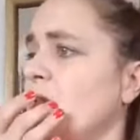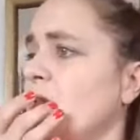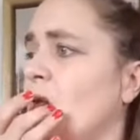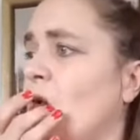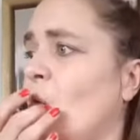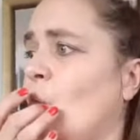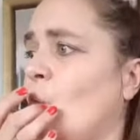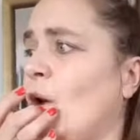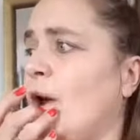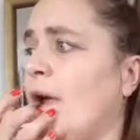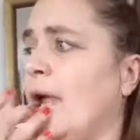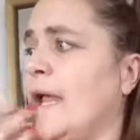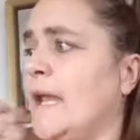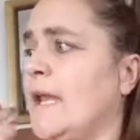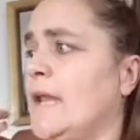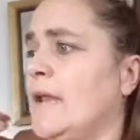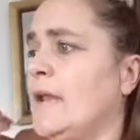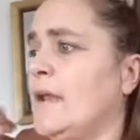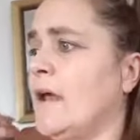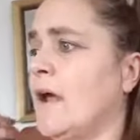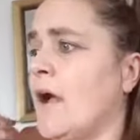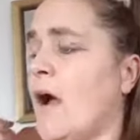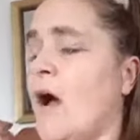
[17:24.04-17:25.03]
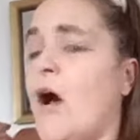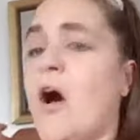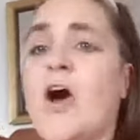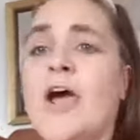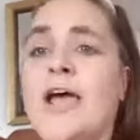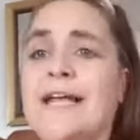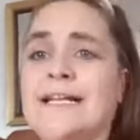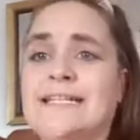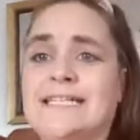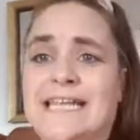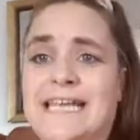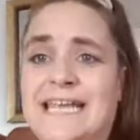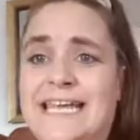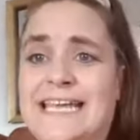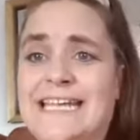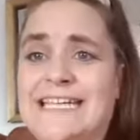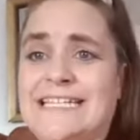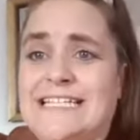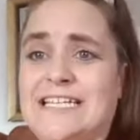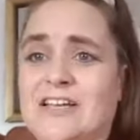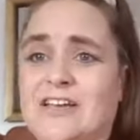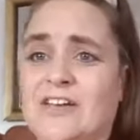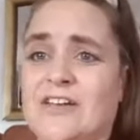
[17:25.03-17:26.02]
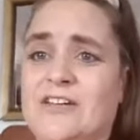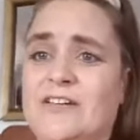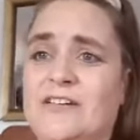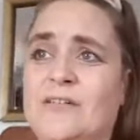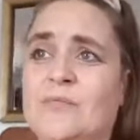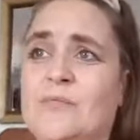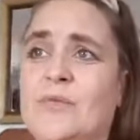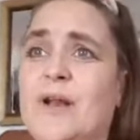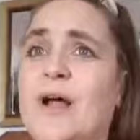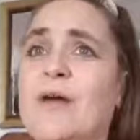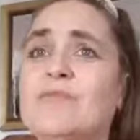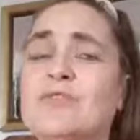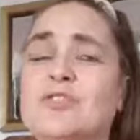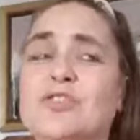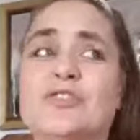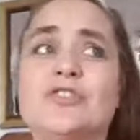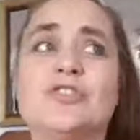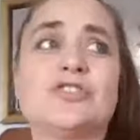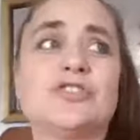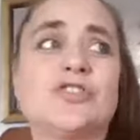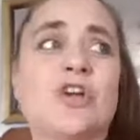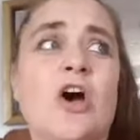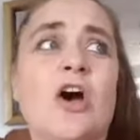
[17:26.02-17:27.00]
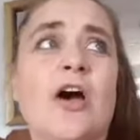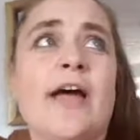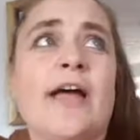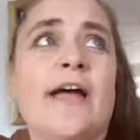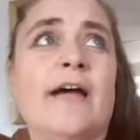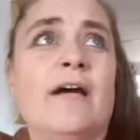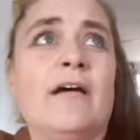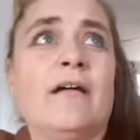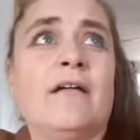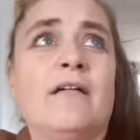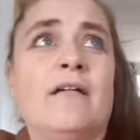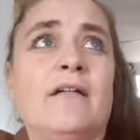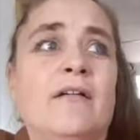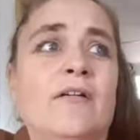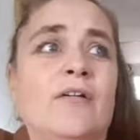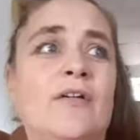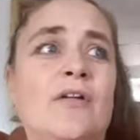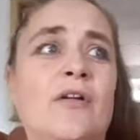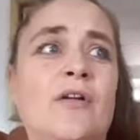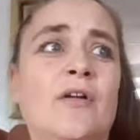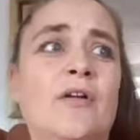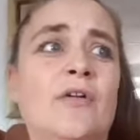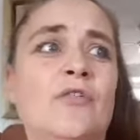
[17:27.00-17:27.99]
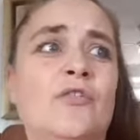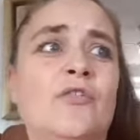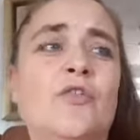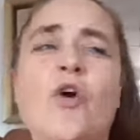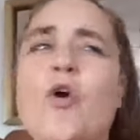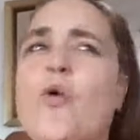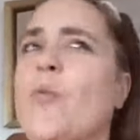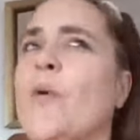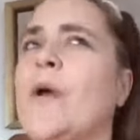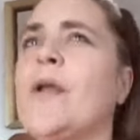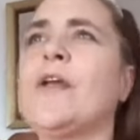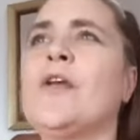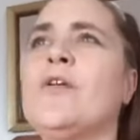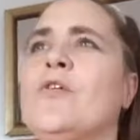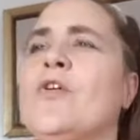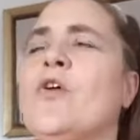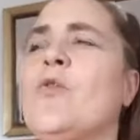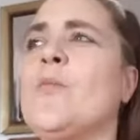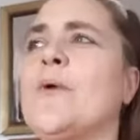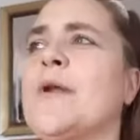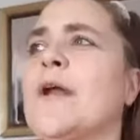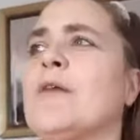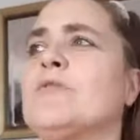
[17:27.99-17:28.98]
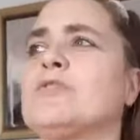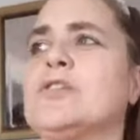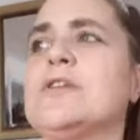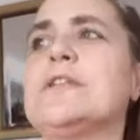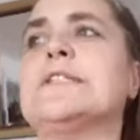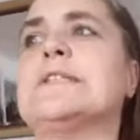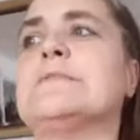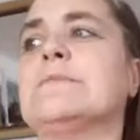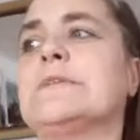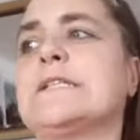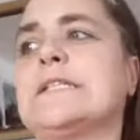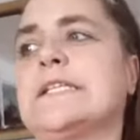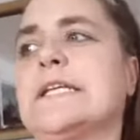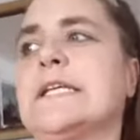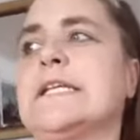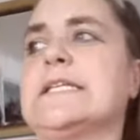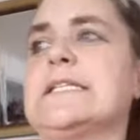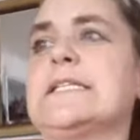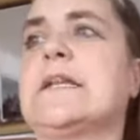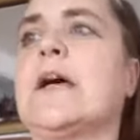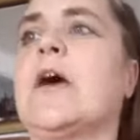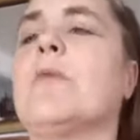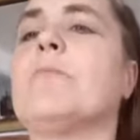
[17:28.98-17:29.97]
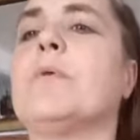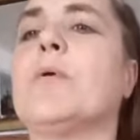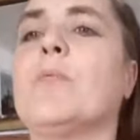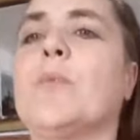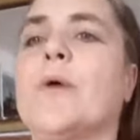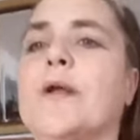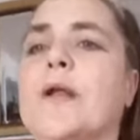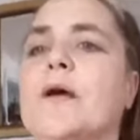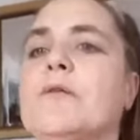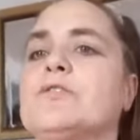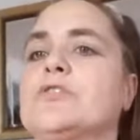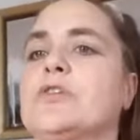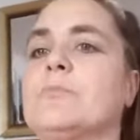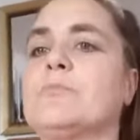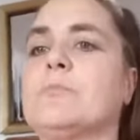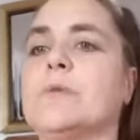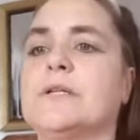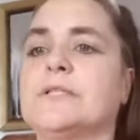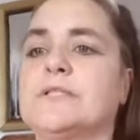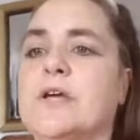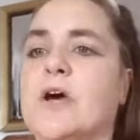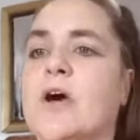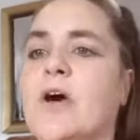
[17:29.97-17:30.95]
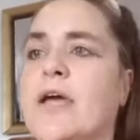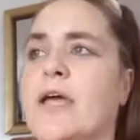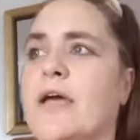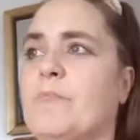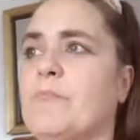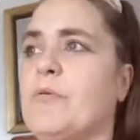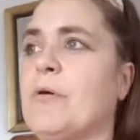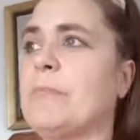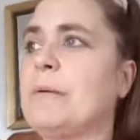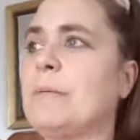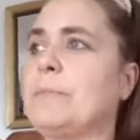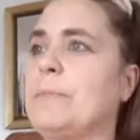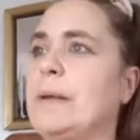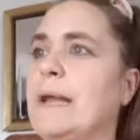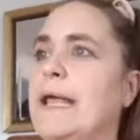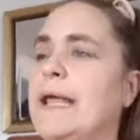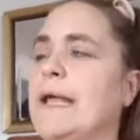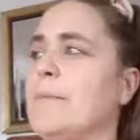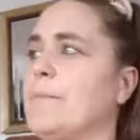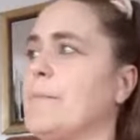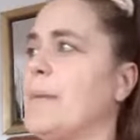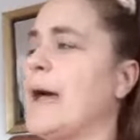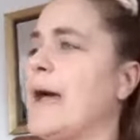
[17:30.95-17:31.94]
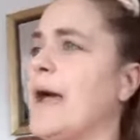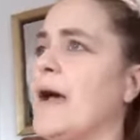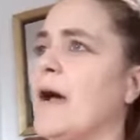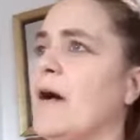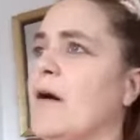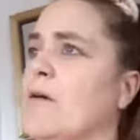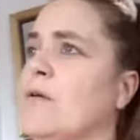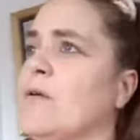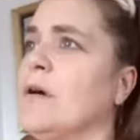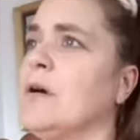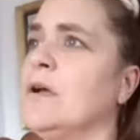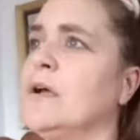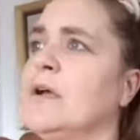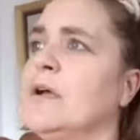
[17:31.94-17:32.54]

when I had eaten, when I was on the diet, not when not when I was losing my six stone, but when I was on my diet, probably about